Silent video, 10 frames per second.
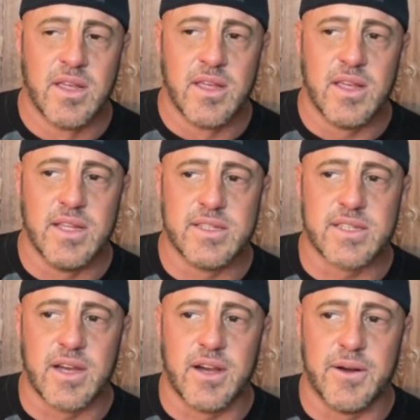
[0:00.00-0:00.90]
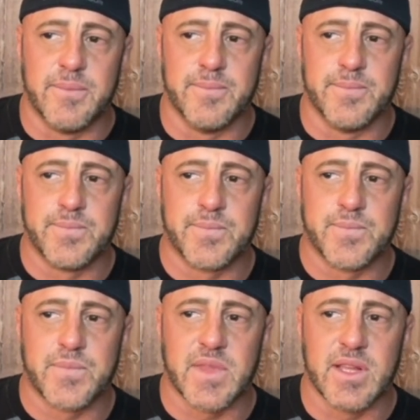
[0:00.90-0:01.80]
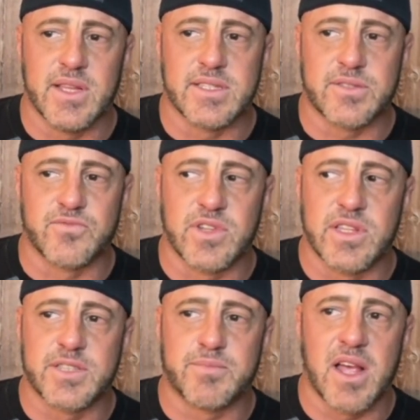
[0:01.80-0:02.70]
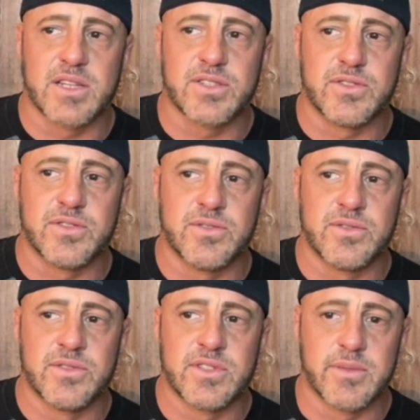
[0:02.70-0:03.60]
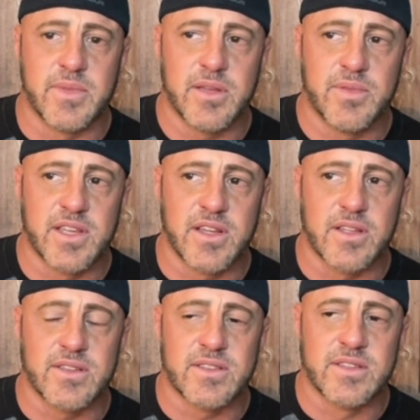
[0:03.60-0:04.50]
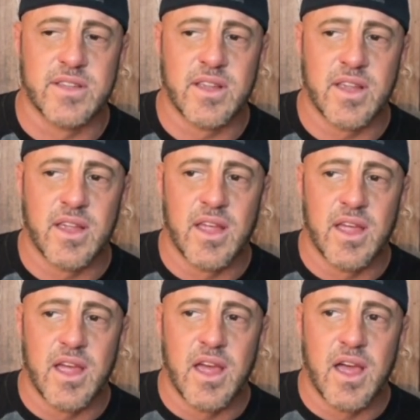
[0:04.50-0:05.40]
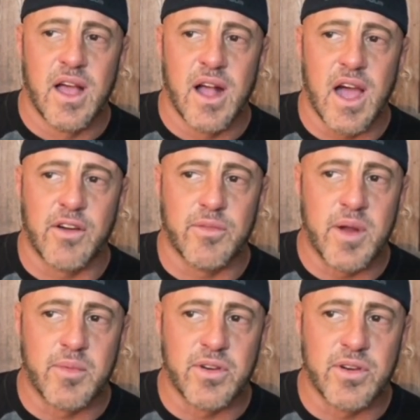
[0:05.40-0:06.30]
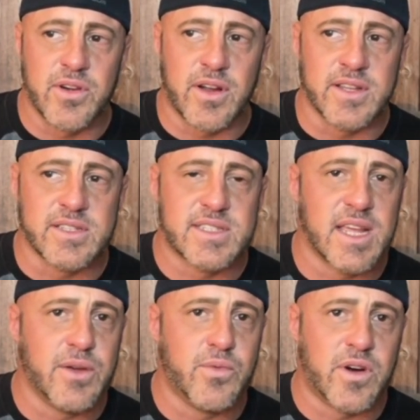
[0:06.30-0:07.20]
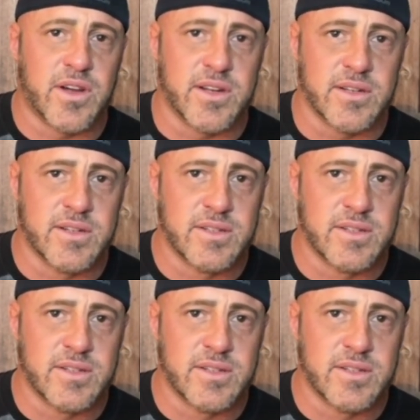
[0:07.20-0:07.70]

is um, is really special to me because I remember on his day one